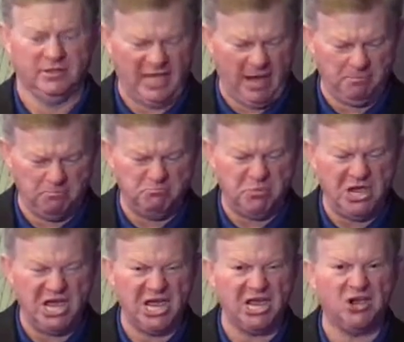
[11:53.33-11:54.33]
That
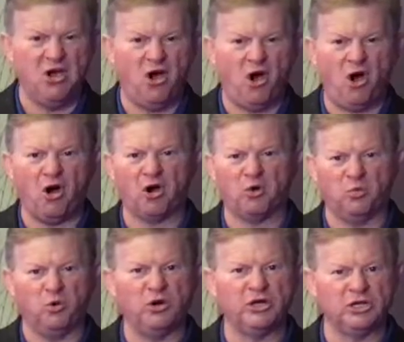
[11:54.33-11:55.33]
big
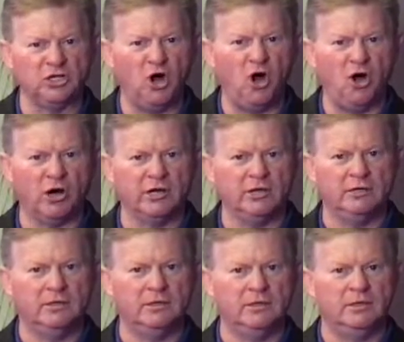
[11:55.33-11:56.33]
hardwood log,
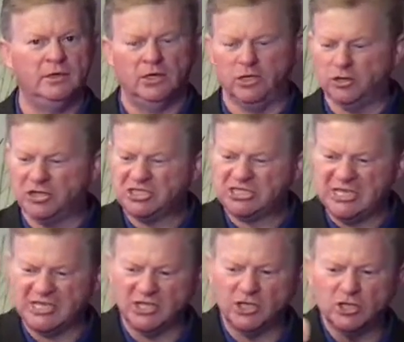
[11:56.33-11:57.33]
you could
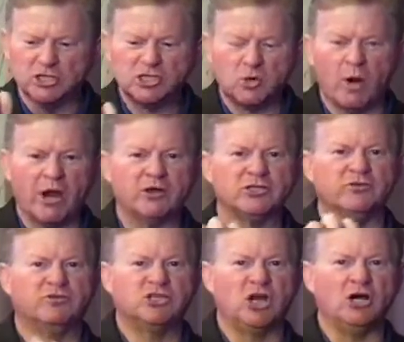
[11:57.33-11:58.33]
see the little squares
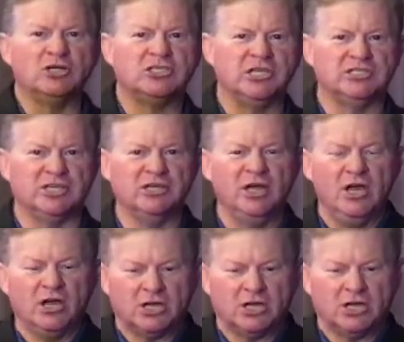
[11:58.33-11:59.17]
of chunks as the